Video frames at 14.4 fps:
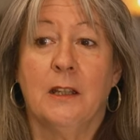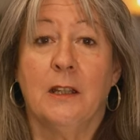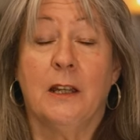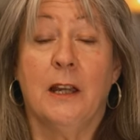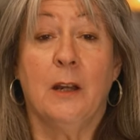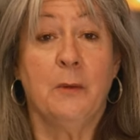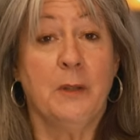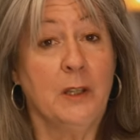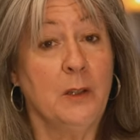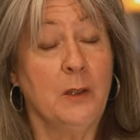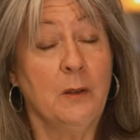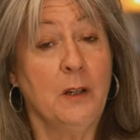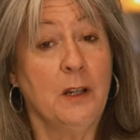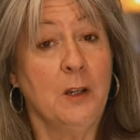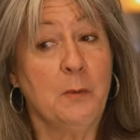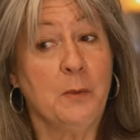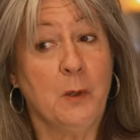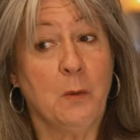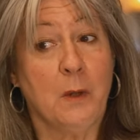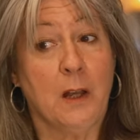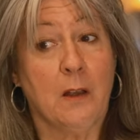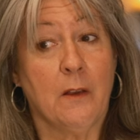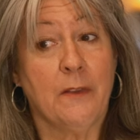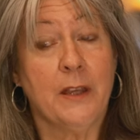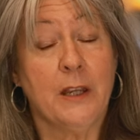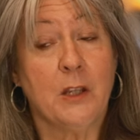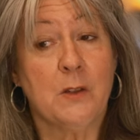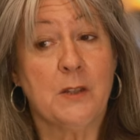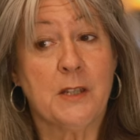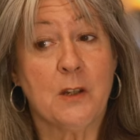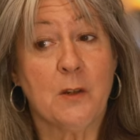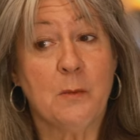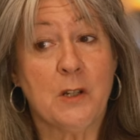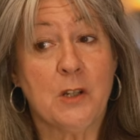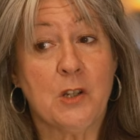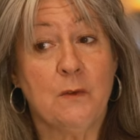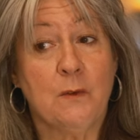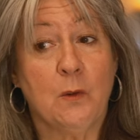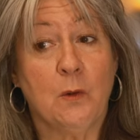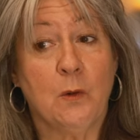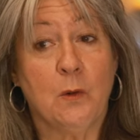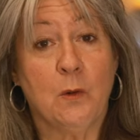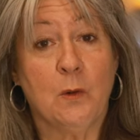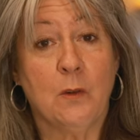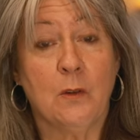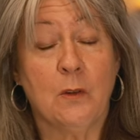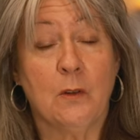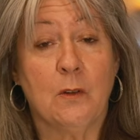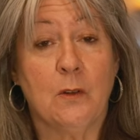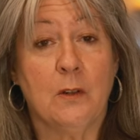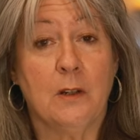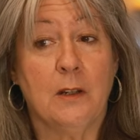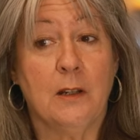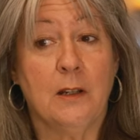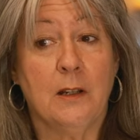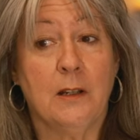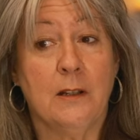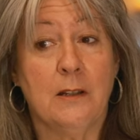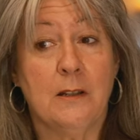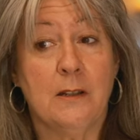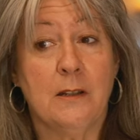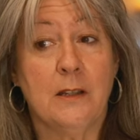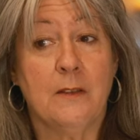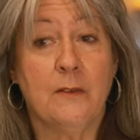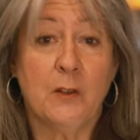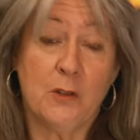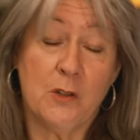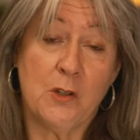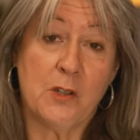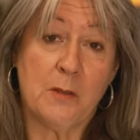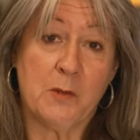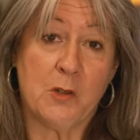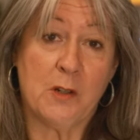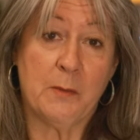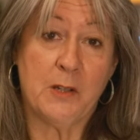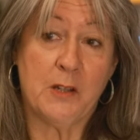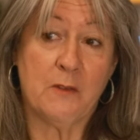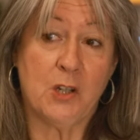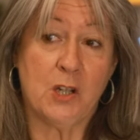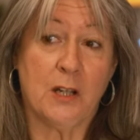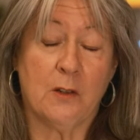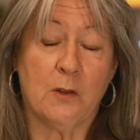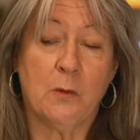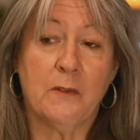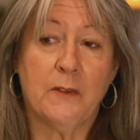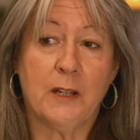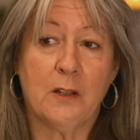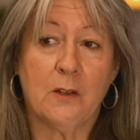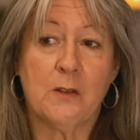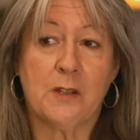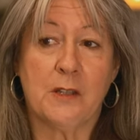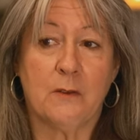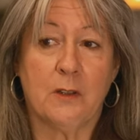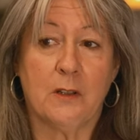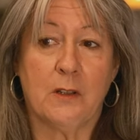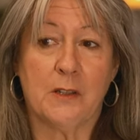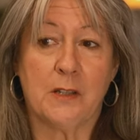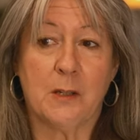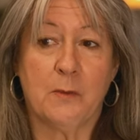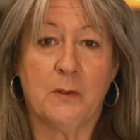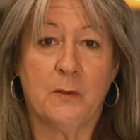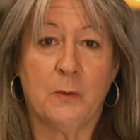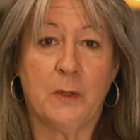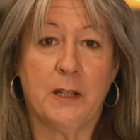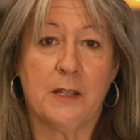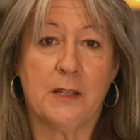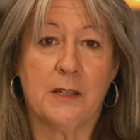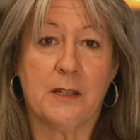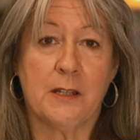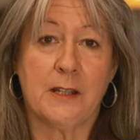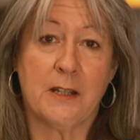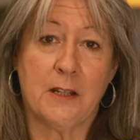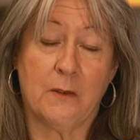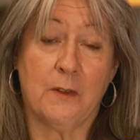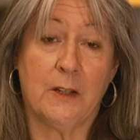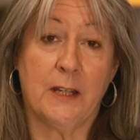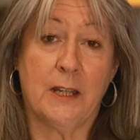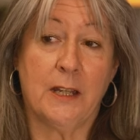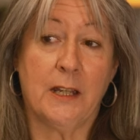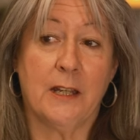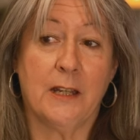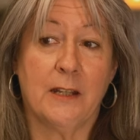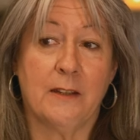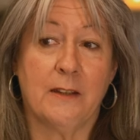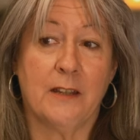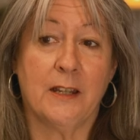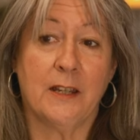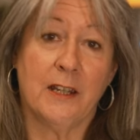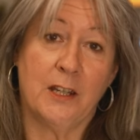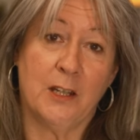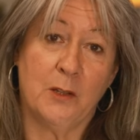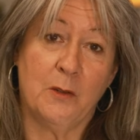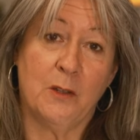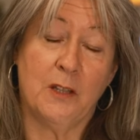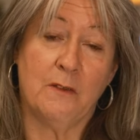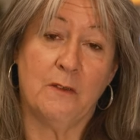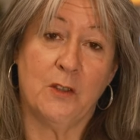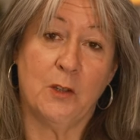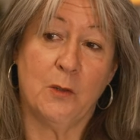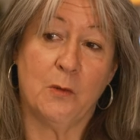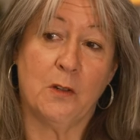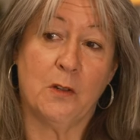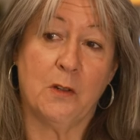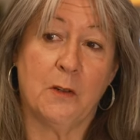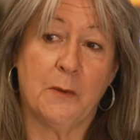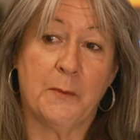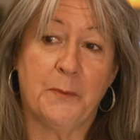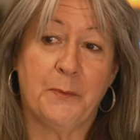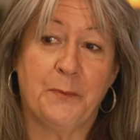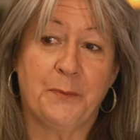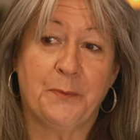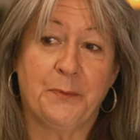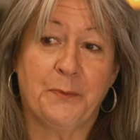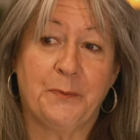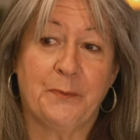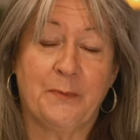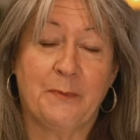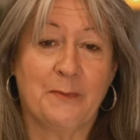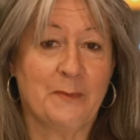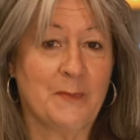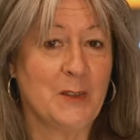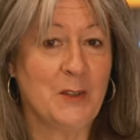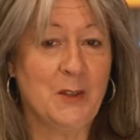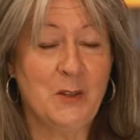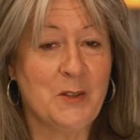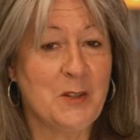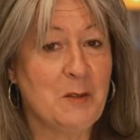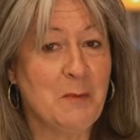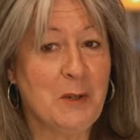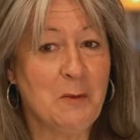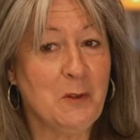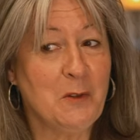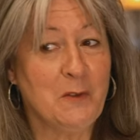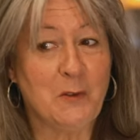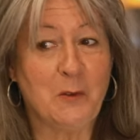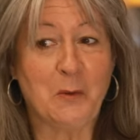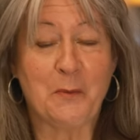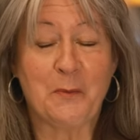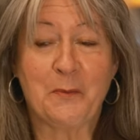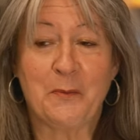How are you? Hope you're well. Thank you so much for, if you're a new subscriber to the channel, we've had lots over the last couple of weeks and that's lovely, and thank you if you are used to my waffle.